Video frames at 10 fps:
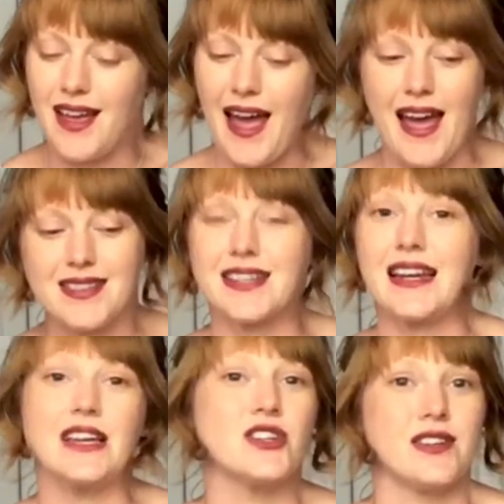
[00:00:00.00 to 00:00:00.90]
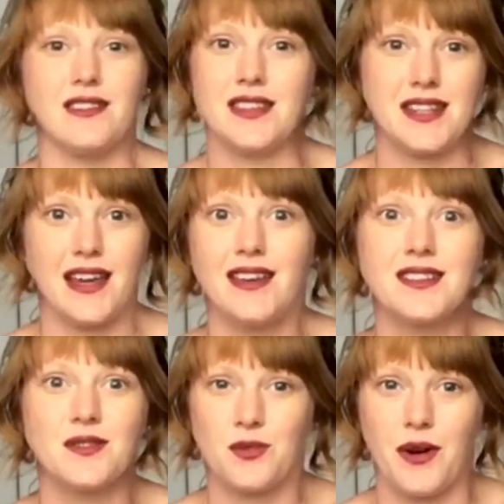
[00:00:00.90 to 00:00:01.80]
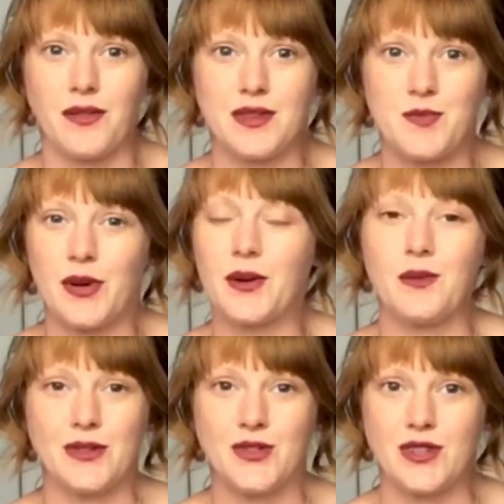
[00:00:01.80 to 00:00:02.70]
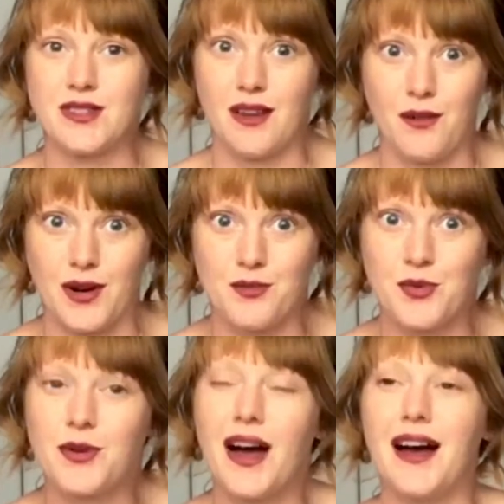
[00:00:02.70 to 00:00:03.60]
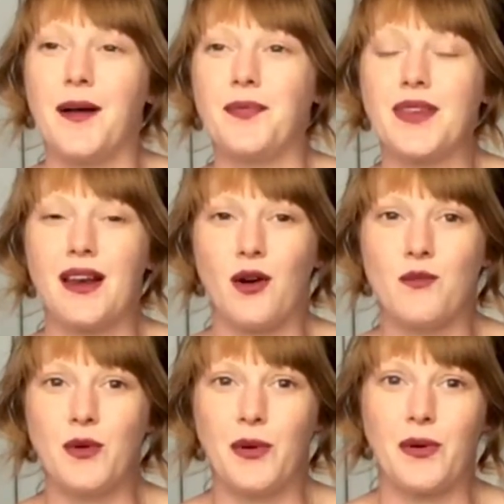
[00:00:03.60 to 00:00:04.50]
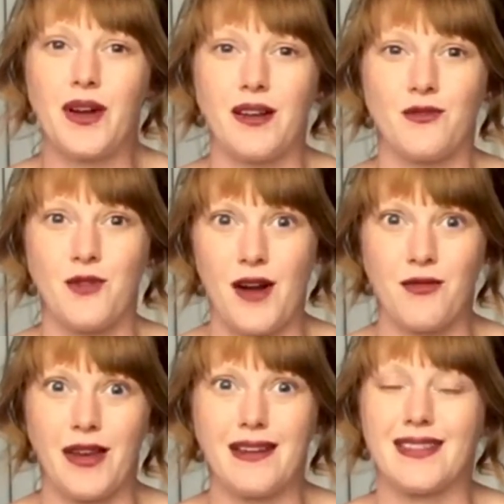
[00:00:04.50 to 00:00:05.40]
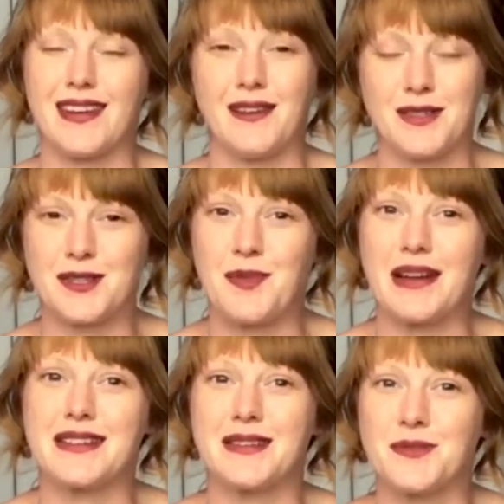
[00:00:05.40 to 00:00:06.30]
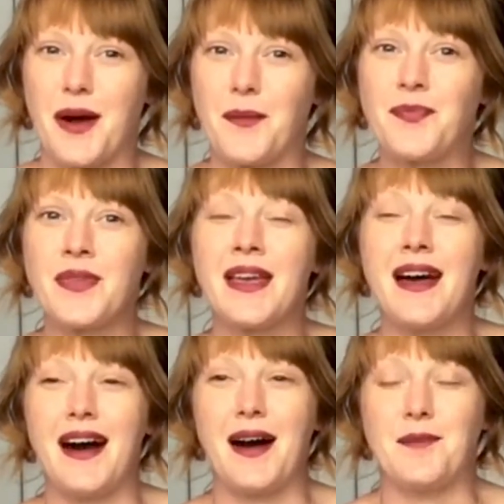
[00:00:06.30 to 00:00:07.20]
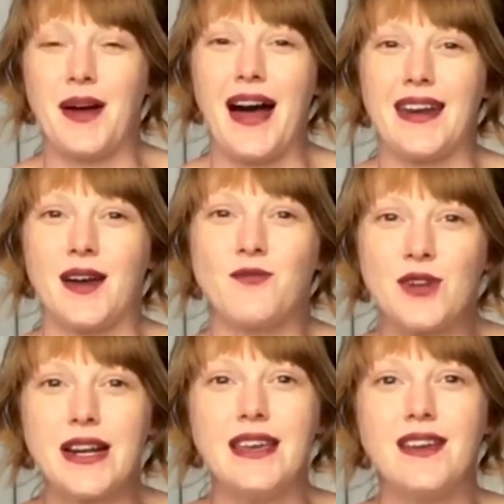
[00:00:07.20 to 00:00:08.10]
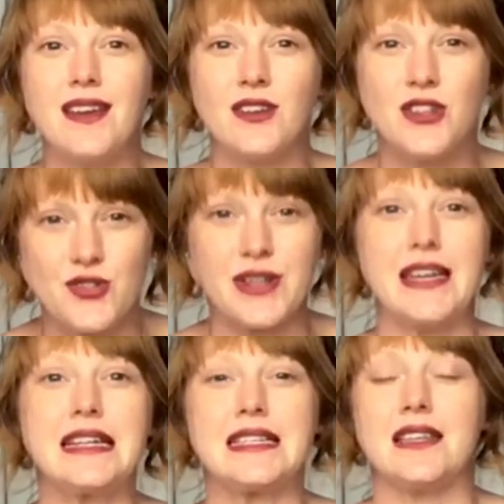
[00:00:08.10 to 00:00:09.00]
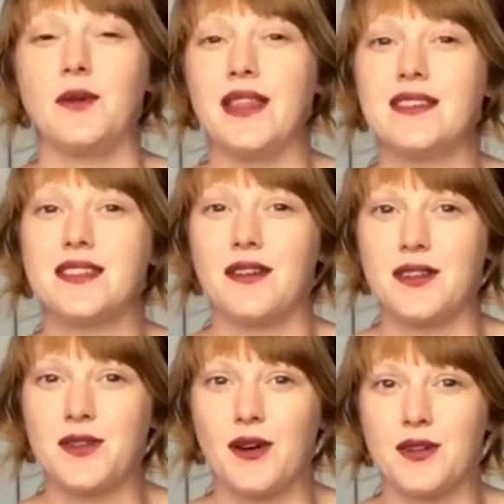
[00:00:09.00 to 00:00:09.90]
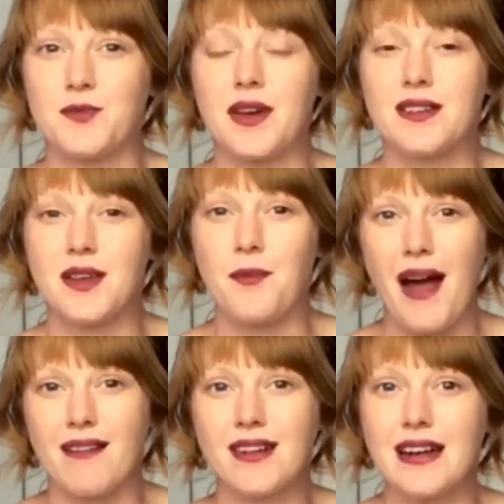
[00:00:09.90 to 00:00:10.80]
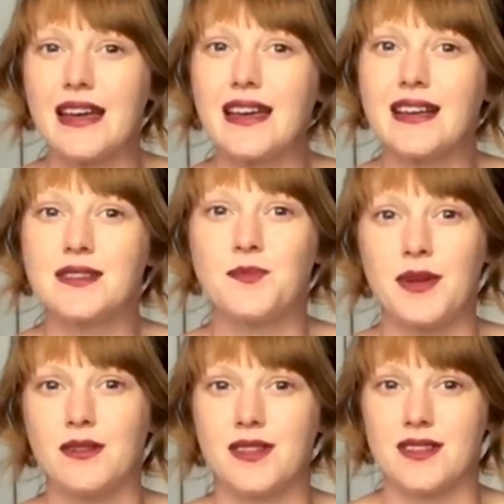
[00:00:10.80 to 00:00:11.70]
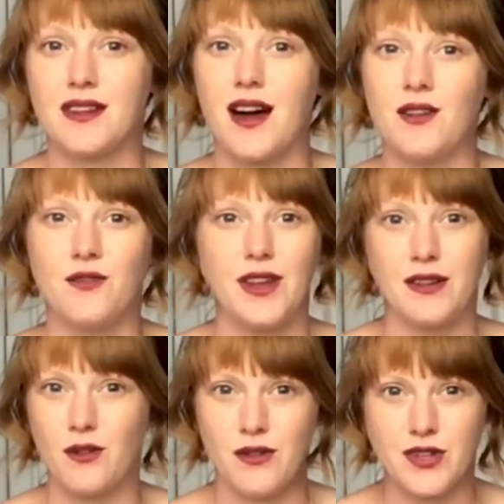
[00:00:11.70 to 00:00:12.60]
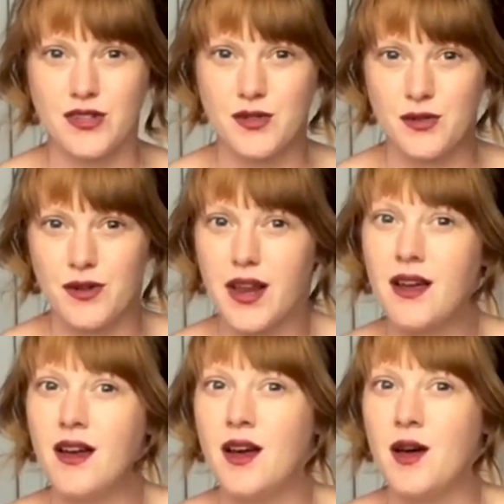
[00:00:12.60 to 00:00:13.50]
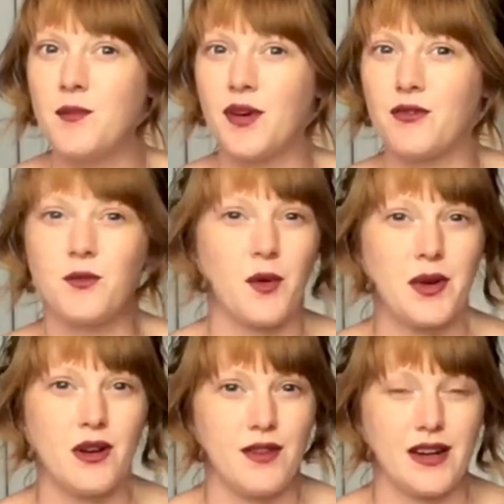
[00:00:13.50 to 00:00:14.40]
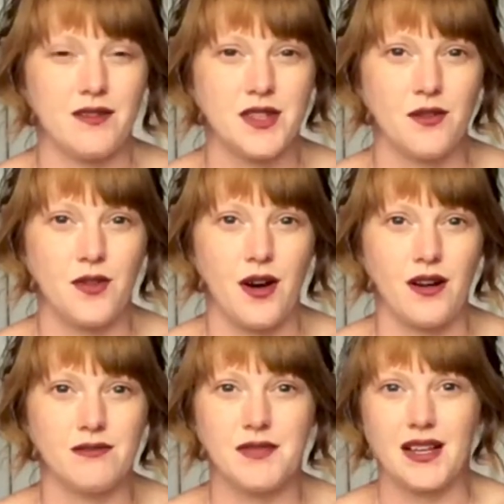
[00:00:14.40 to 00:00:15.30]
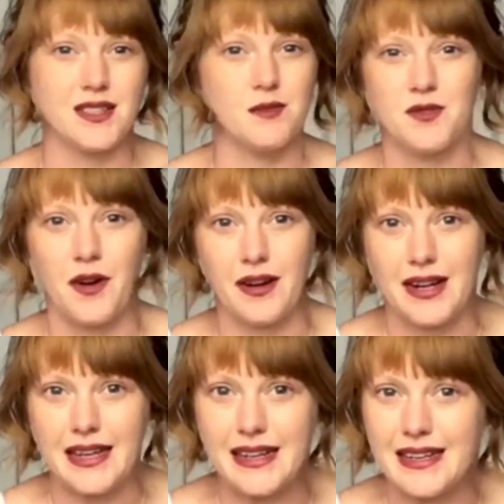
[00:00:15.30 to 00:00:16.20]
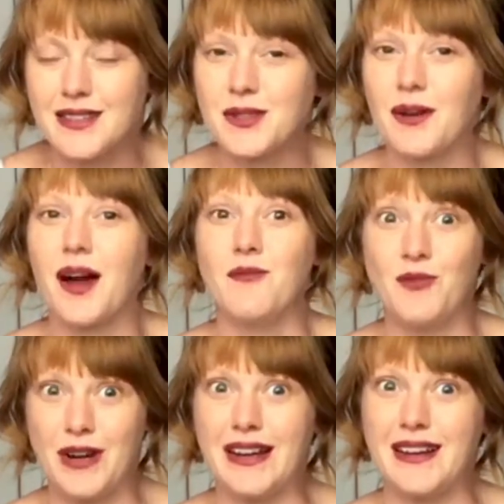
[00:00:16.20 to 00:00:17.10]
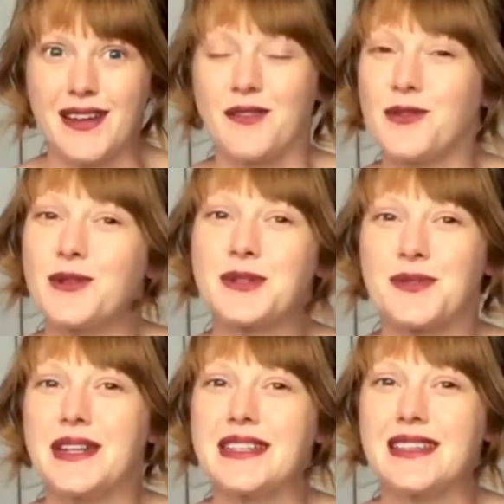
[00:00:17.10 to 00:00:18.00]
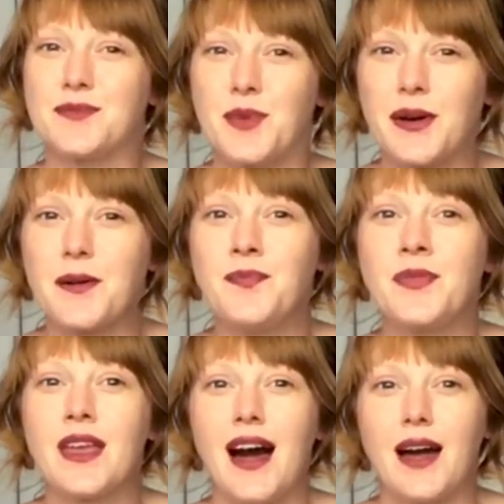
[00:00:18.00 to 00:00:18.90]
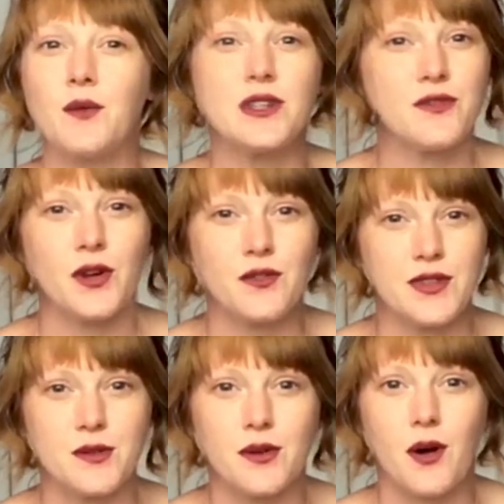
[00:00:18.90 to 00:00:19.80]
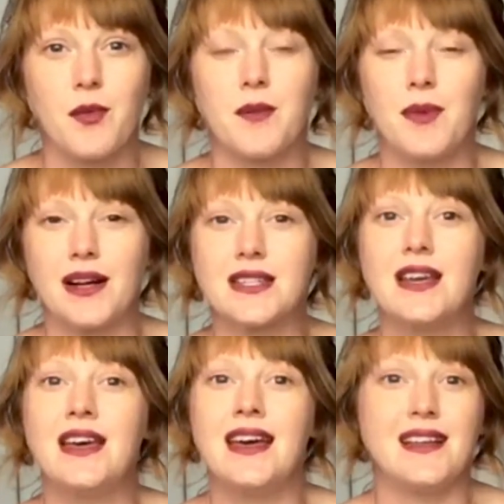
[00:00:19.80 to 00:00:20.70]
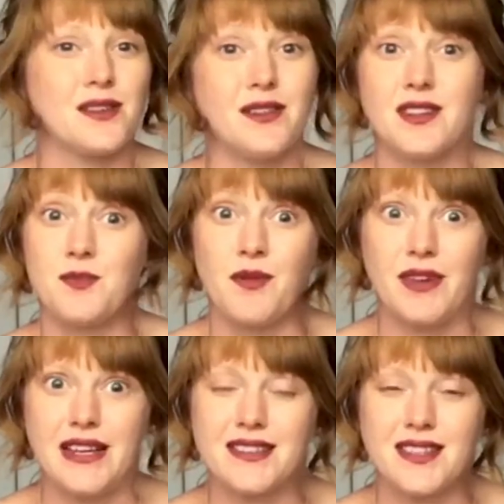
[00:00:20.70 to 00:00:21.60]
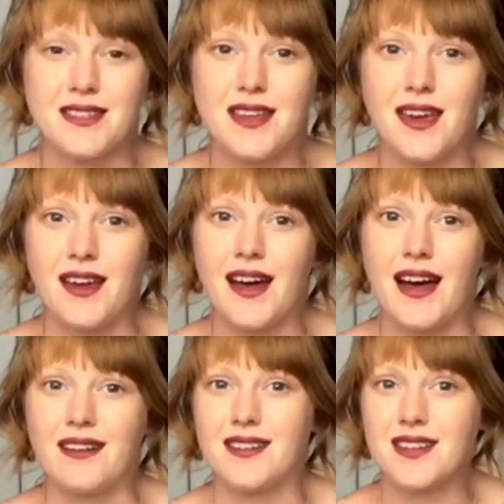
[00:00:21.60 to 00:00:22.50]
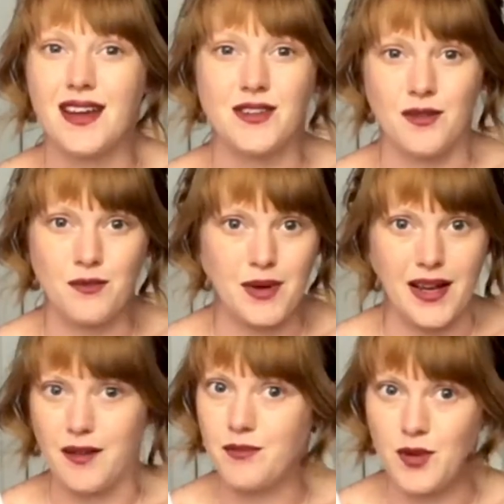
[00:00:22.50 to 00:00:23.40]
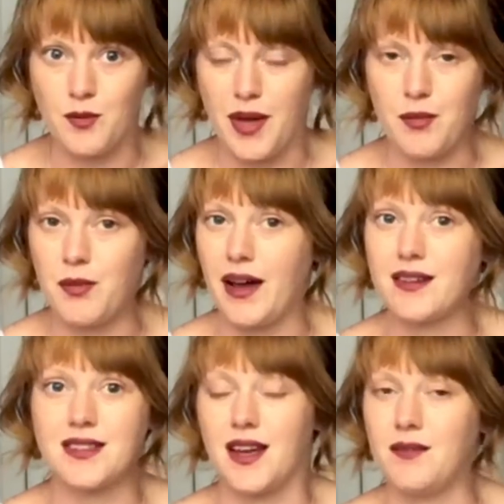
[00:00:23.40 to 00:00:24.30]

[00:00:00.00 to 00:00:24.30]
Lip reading: escalation in the stakes throughout this book was just incredible, a lot more kind of graphic than I was expecting as well, and I'm really intrigued to see where this series goes because apparently it's billed as a kind of villain origin story, but from what we know of Anav so far, that seems very unlikely, so I'm really looking forward to reading this book. I would have got the physical copy, but it's only just been released this year, and I don't buy new paperbacks.